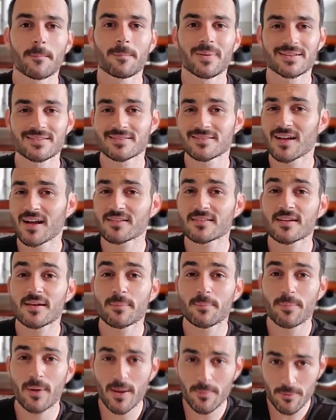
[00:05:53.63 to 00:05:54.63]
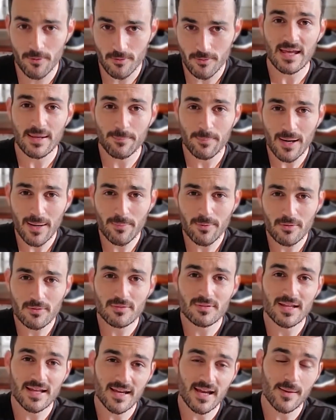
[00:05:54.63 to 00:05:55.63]
but not a bubble. A
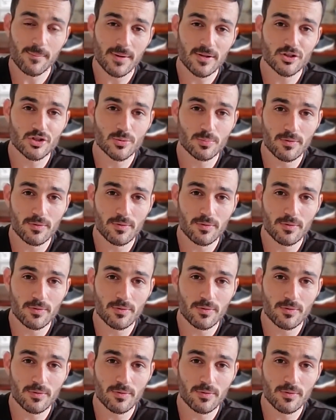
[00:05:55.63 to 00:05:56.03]
bubble, like I mentioned